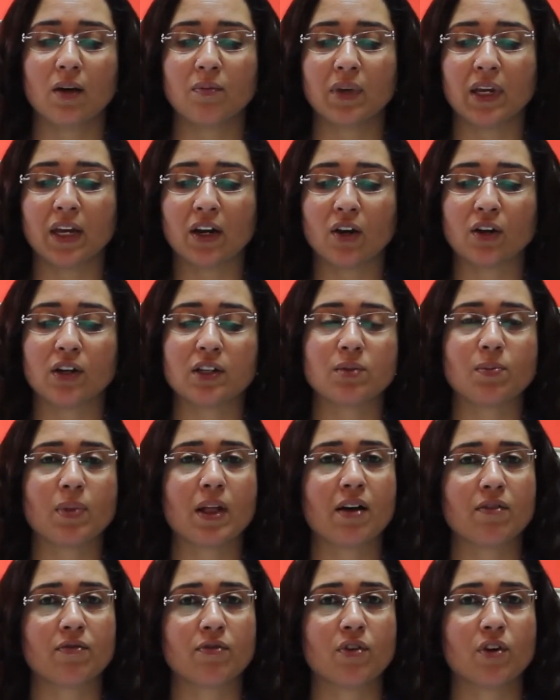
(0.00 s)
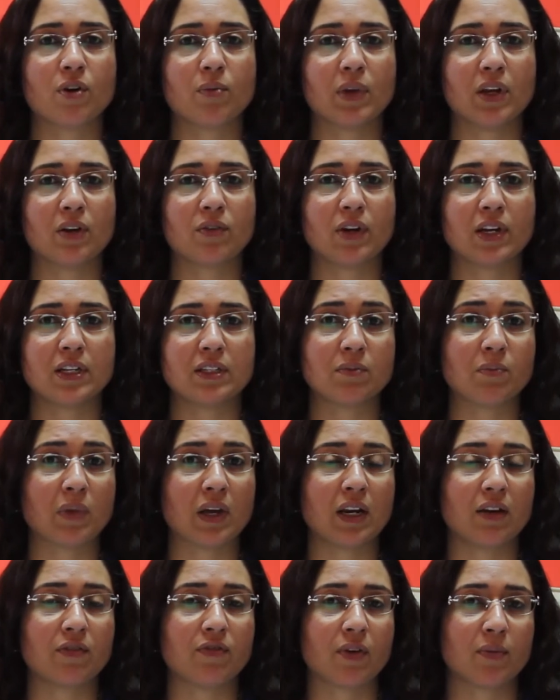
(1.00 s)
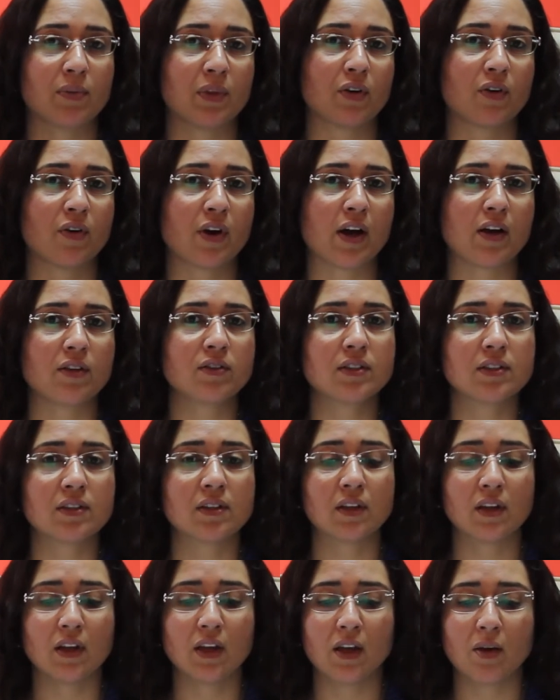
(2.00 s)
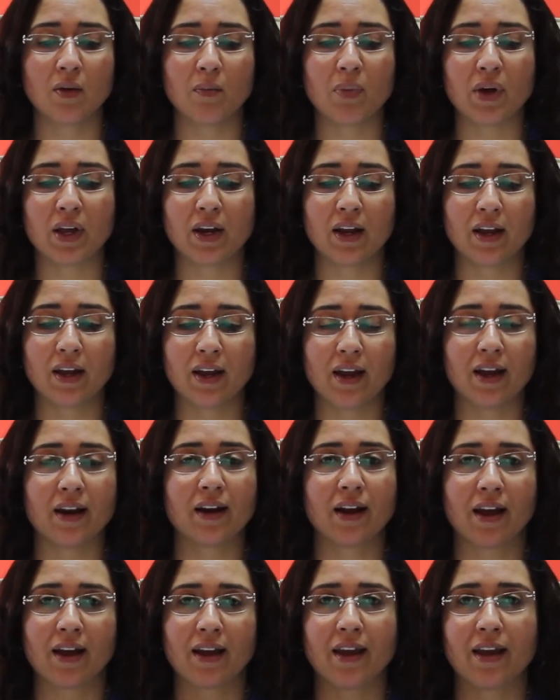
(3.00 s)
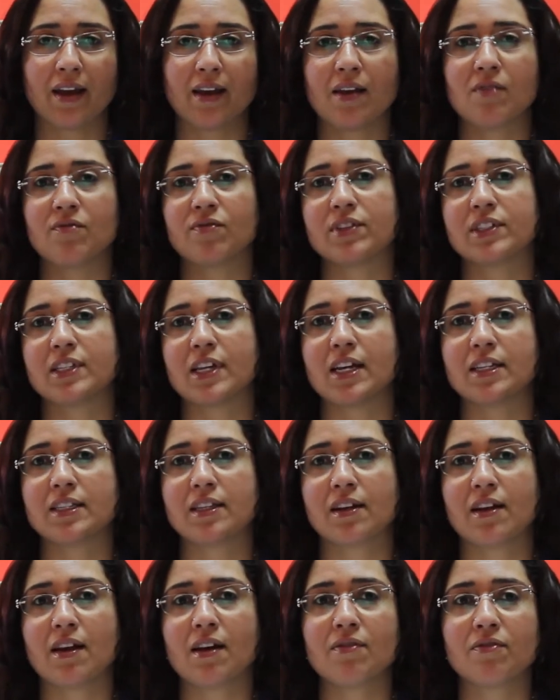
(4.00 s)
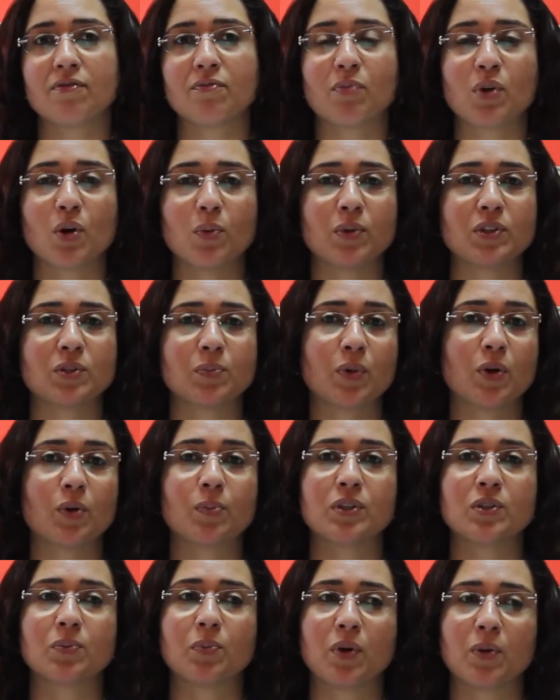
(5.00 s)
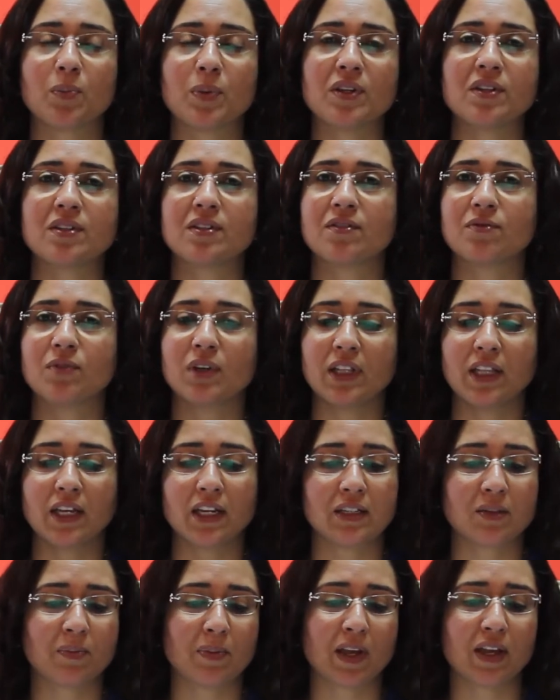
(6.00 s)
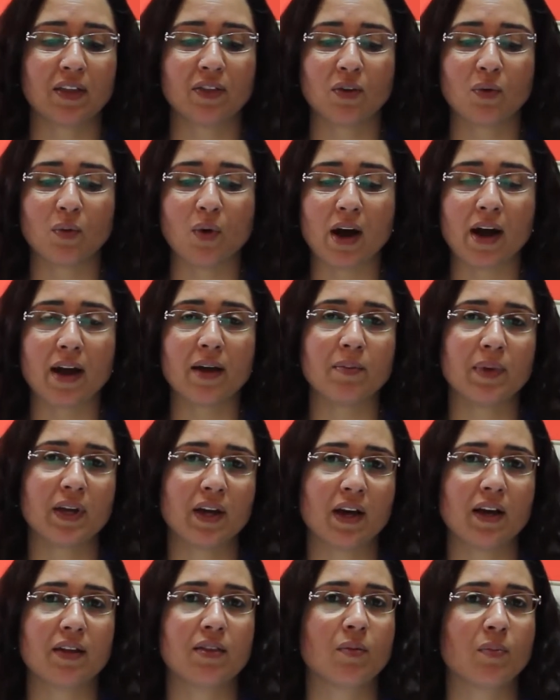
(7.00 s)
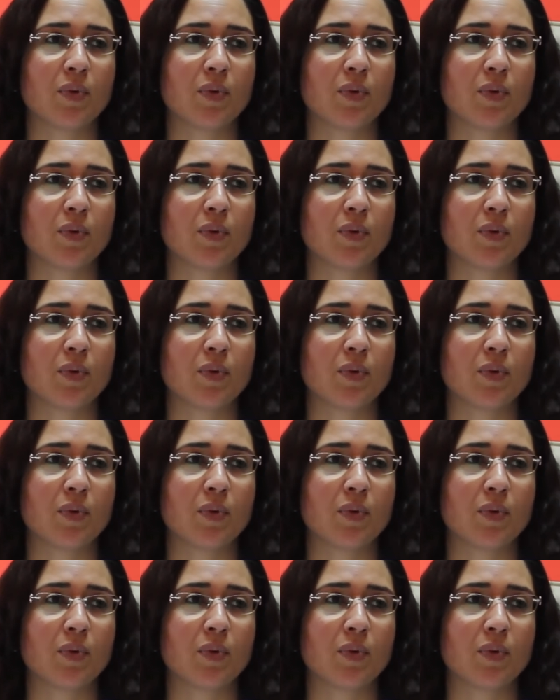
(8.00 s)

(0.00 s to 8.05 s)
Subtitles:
get on his platform and raise money from the crowds. But again, I can't emphasize enough, purpose, purpose, purpose, really explain the why behind the